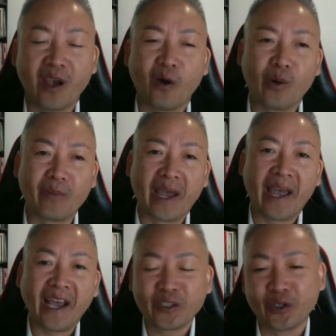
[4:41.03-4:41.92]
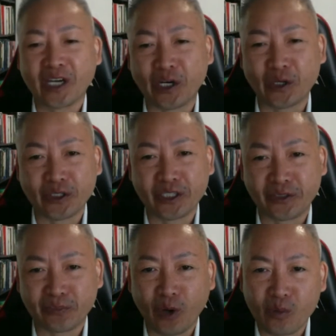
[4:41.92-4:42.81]
when my high school counselor
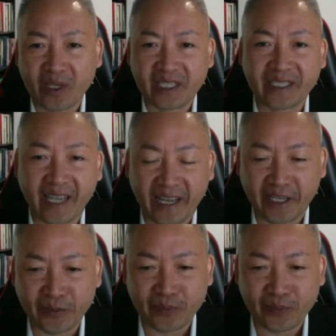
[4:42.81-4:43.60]
pulled me aside